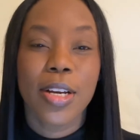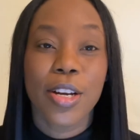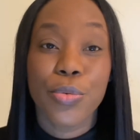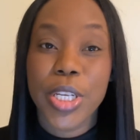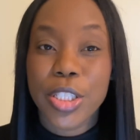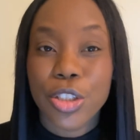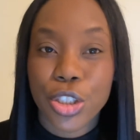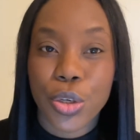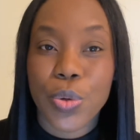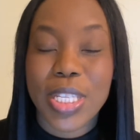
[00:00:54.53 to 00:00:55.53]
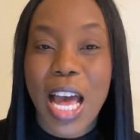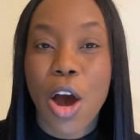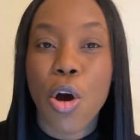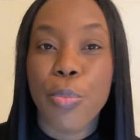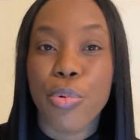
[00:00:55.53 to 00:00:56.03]
Research shows that
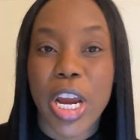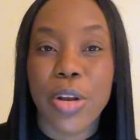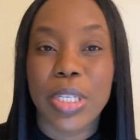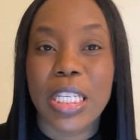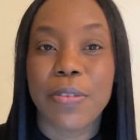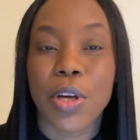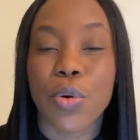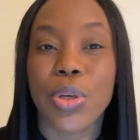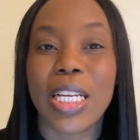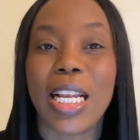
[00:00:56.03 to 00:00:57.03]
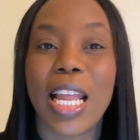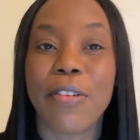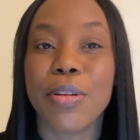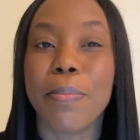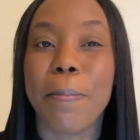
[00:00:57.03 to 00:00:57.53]
our brain receives around
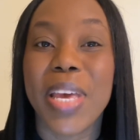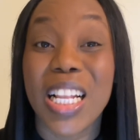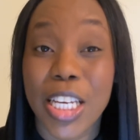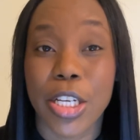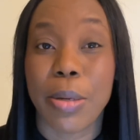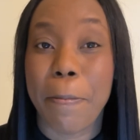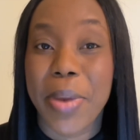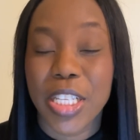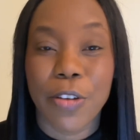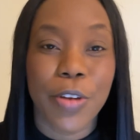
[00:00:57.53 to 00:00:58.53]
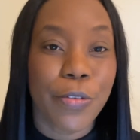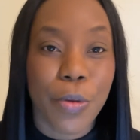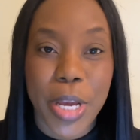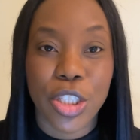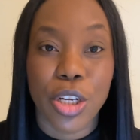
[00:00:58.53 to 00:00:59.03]
11 million bits of
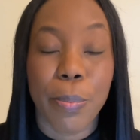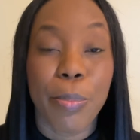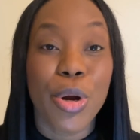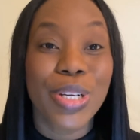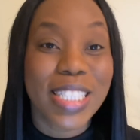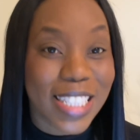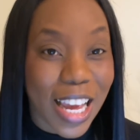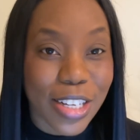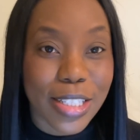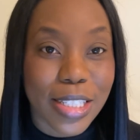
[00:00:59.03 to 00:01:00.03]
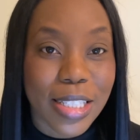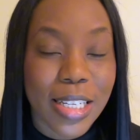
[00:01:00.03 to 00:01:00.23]
information per second,